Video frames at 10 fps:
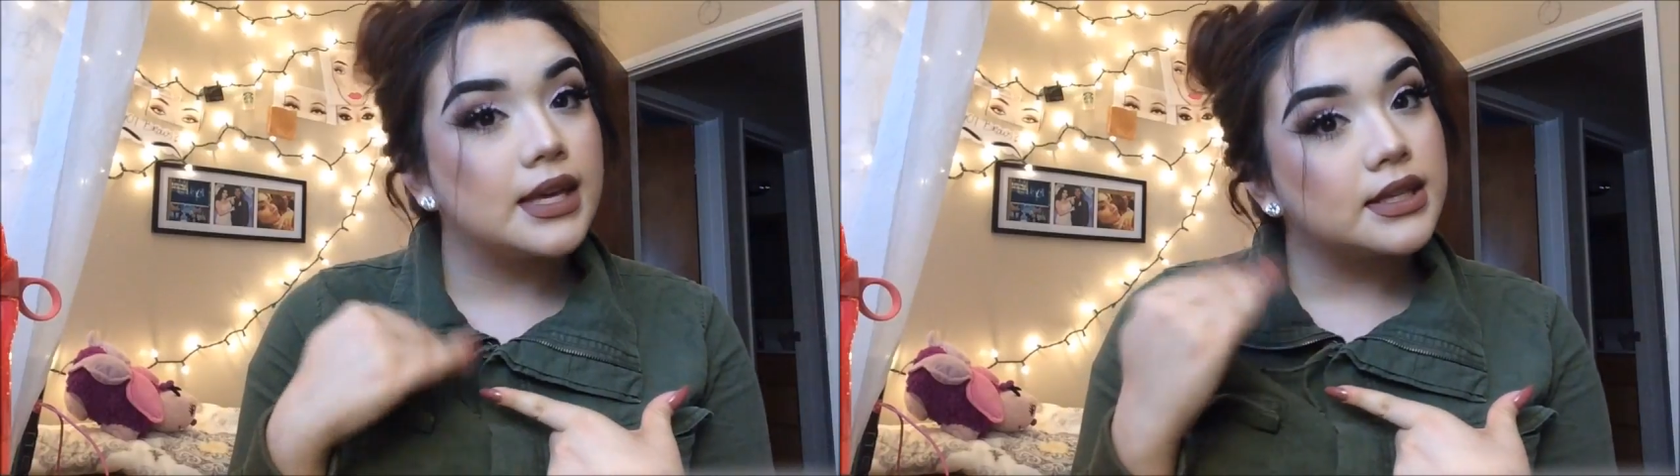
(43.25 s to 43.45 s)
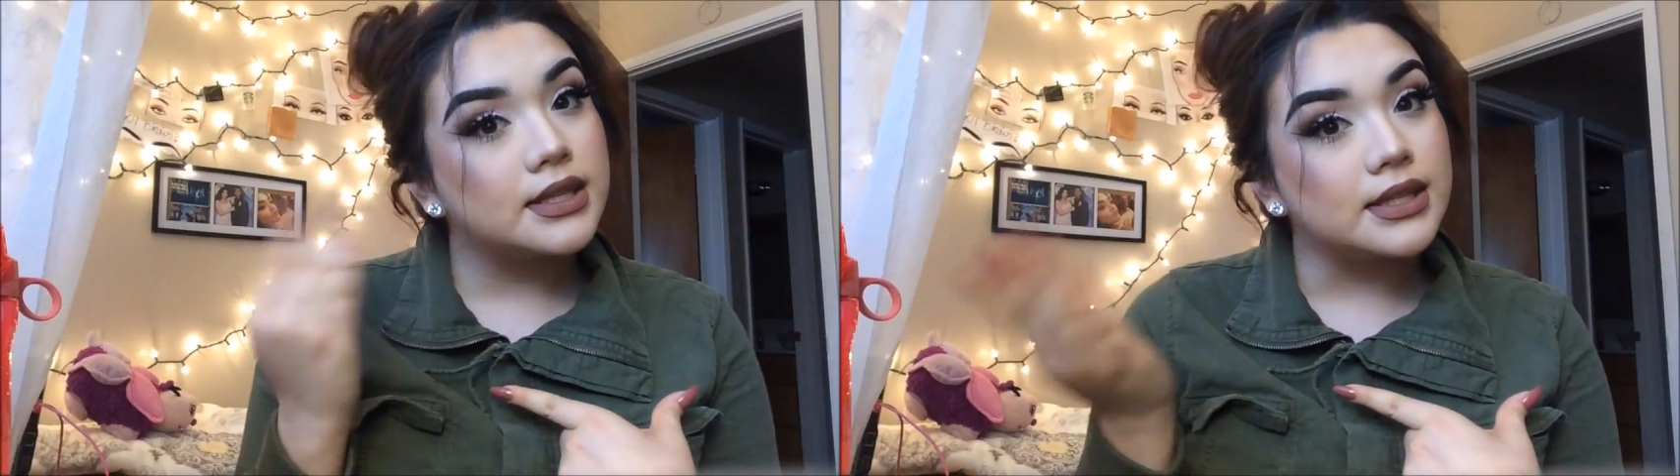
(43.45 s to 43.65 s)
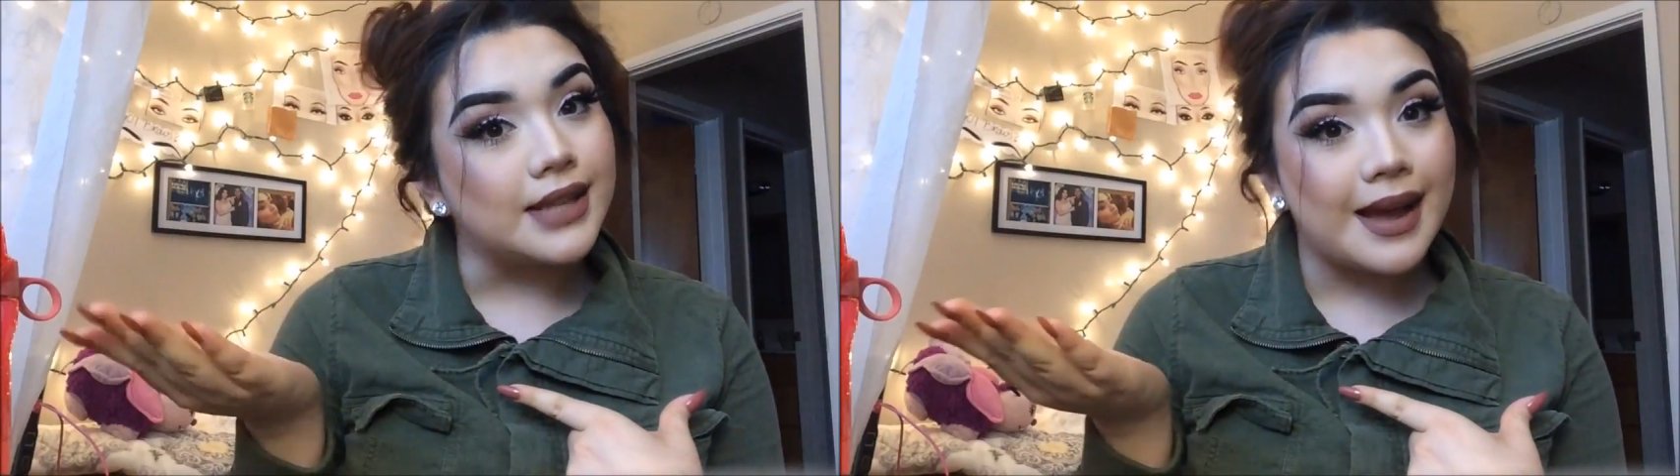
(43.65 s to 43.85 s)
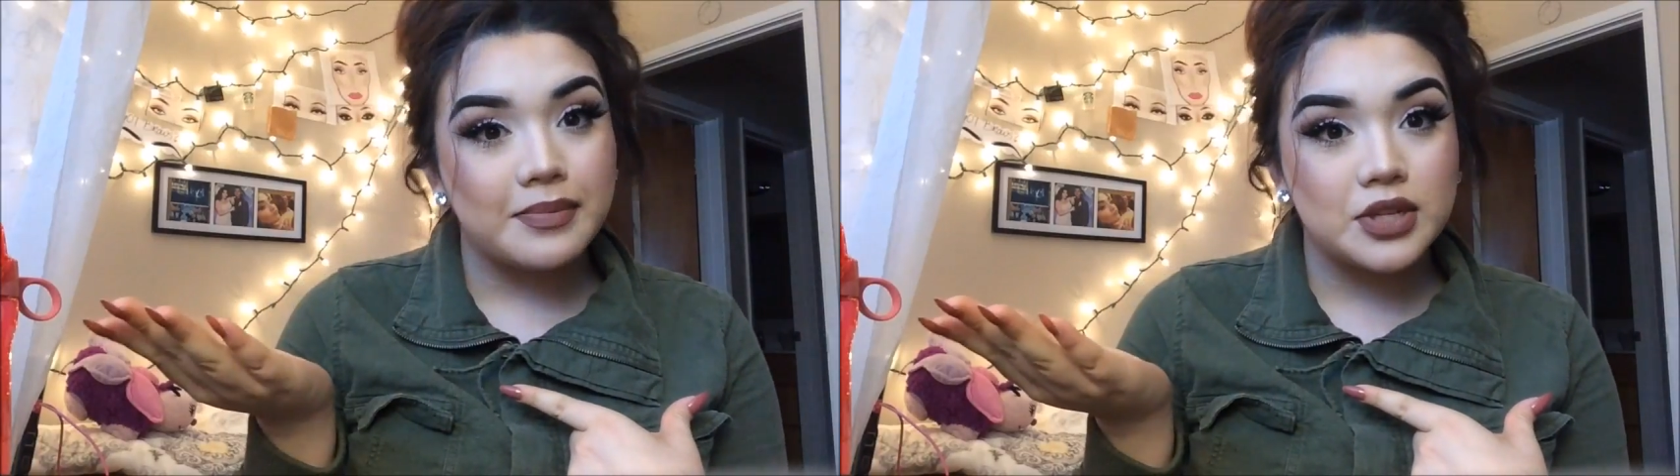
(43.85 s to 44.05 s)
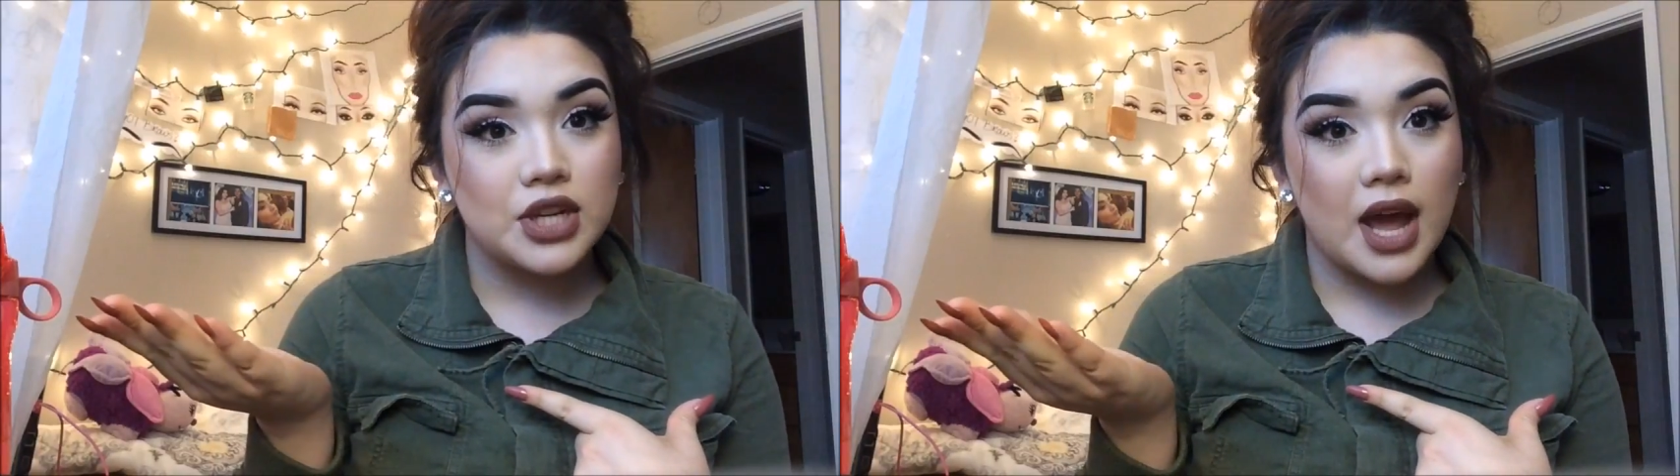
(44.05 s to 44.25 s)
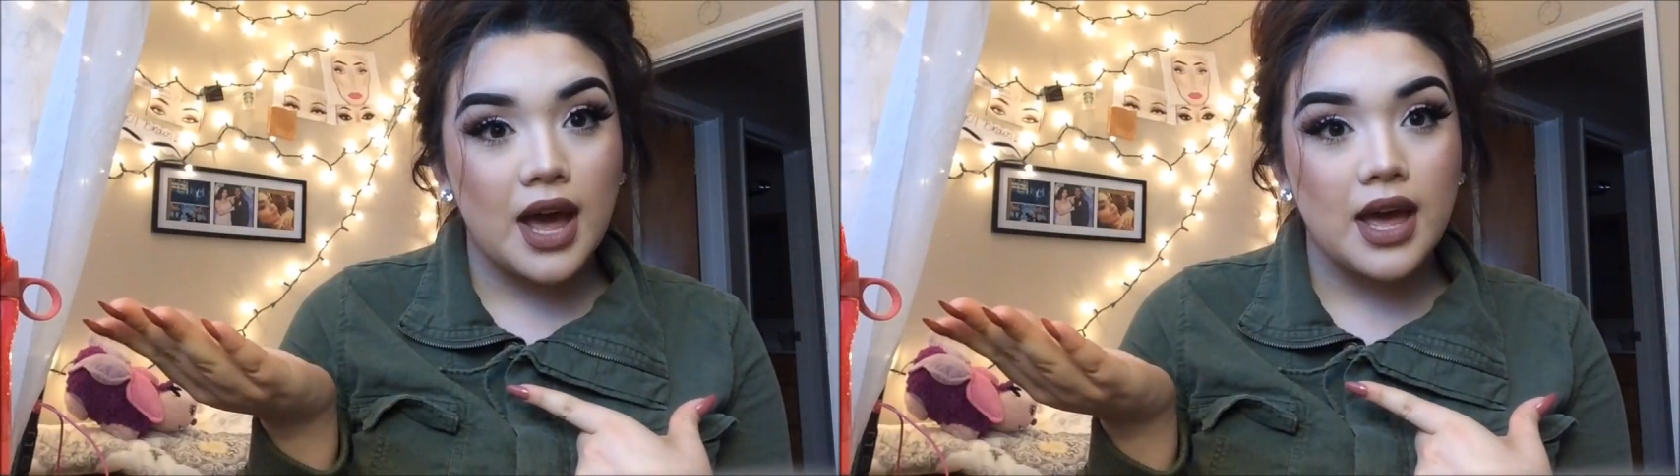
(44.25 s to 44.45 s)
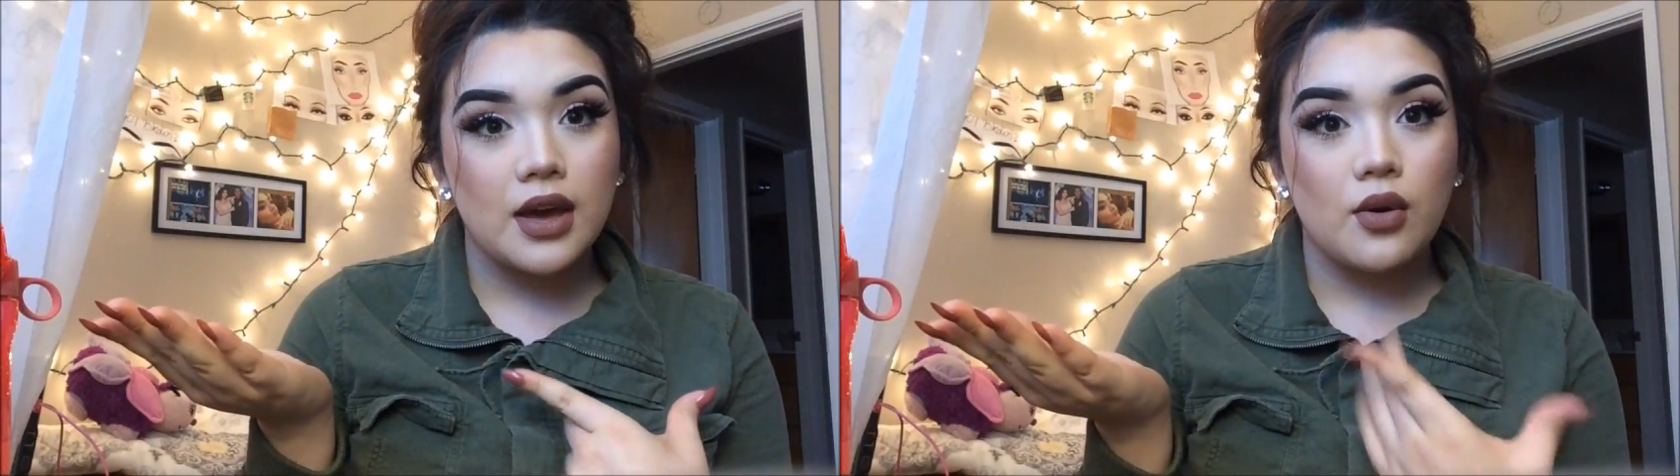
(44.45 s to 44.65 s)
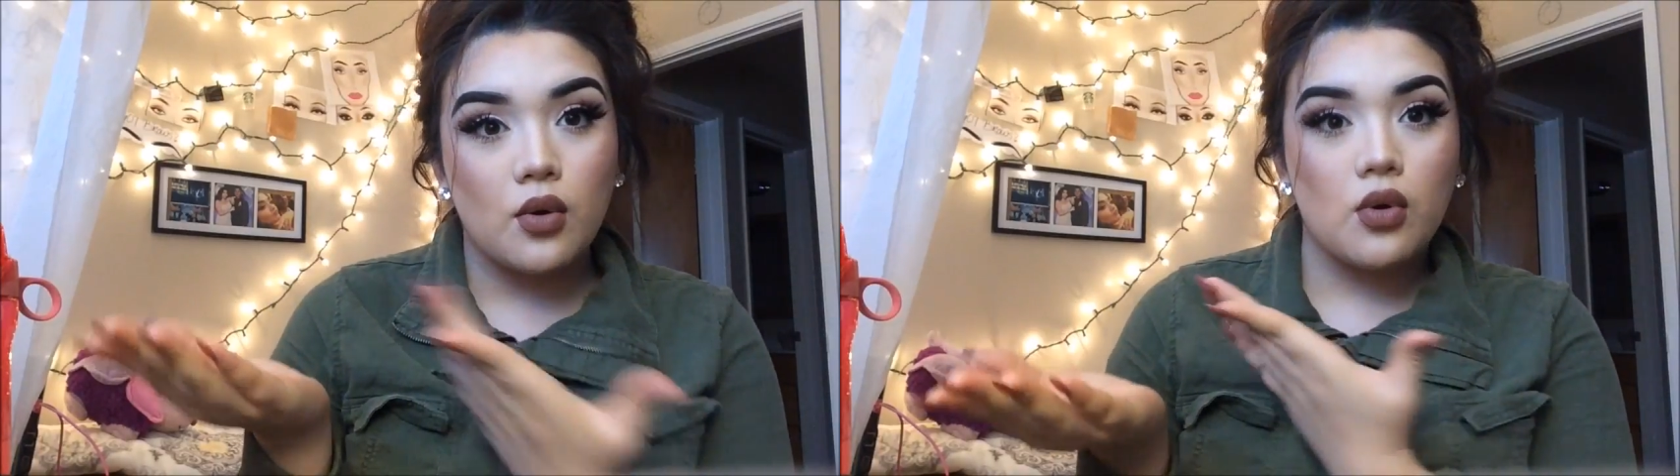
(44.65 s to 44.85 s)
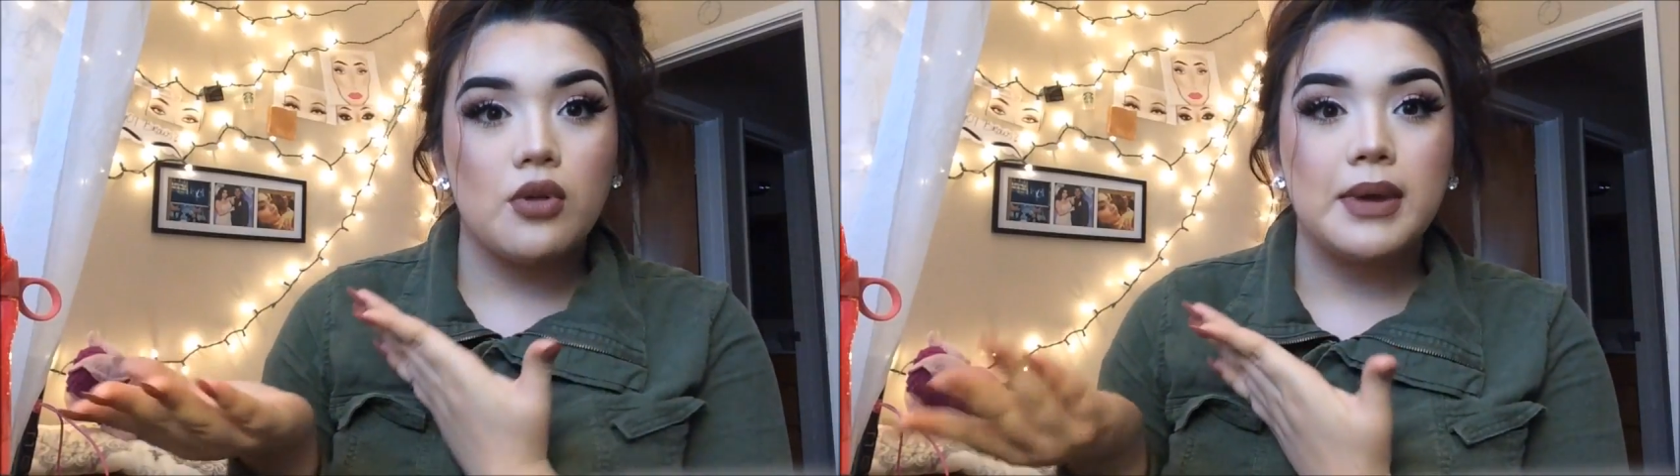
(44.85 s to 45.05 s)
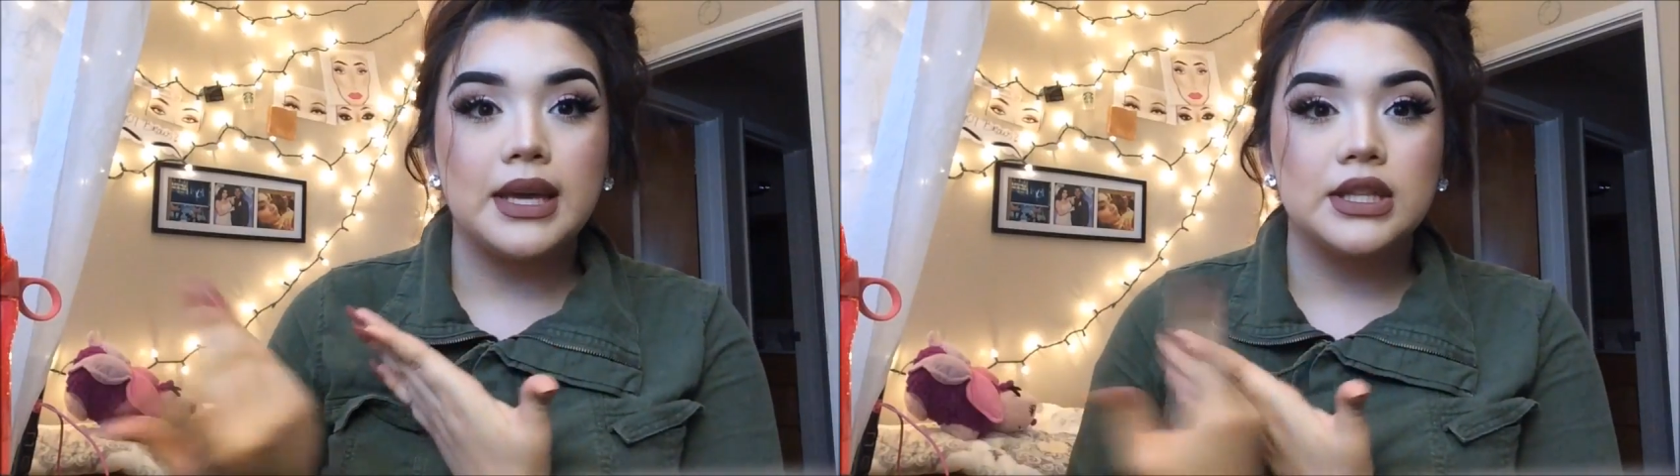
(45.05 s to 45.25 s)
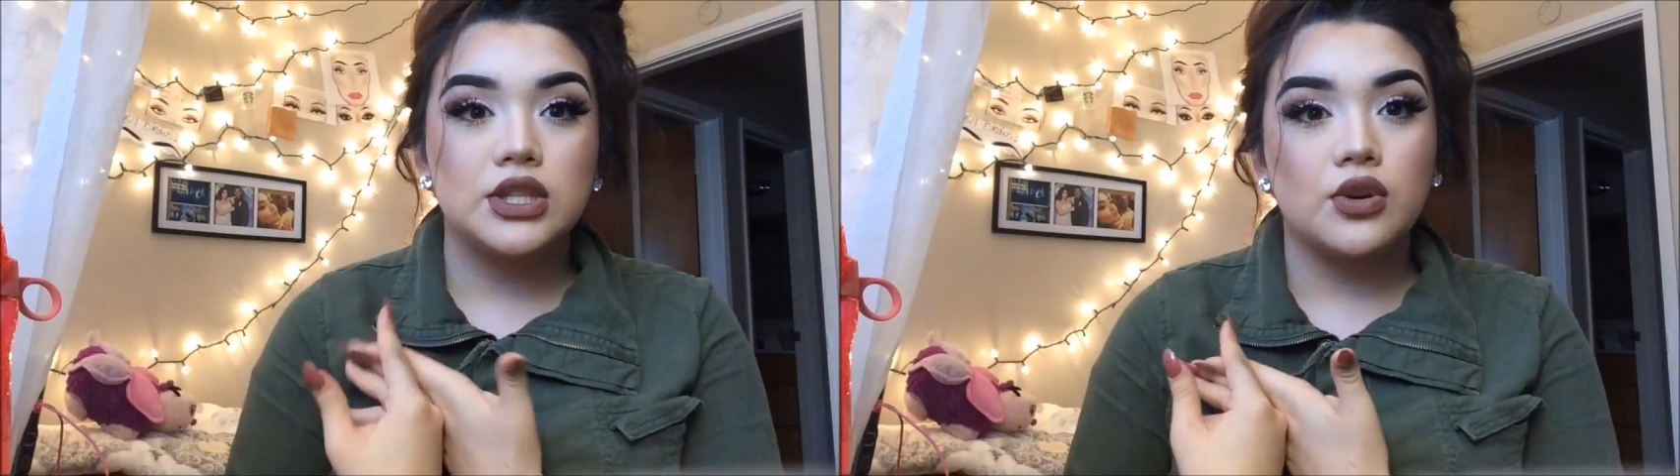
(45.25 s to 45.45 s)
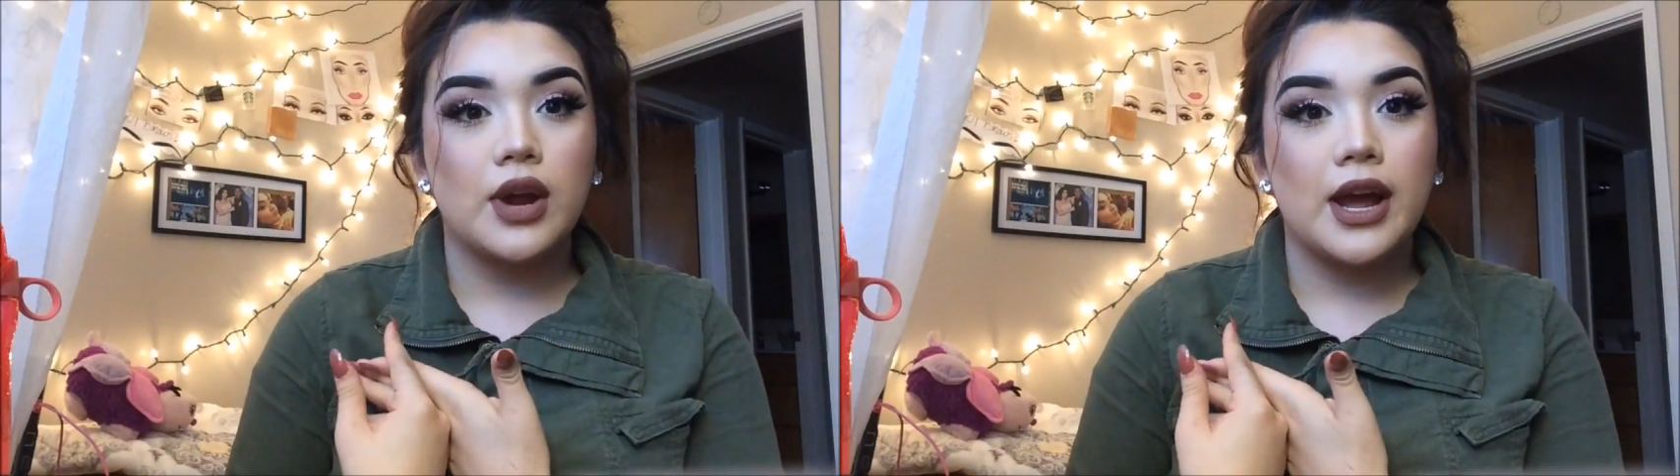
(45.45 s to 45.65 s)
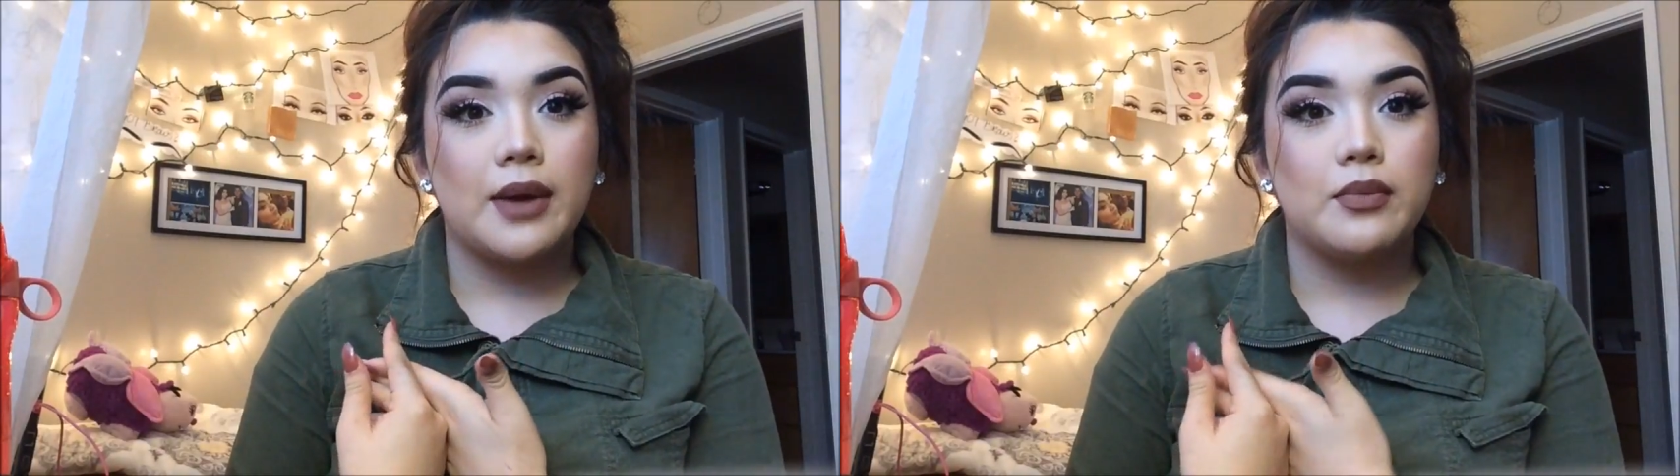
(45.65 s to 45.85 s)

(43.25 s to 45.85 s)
Snapchat or my Instagram,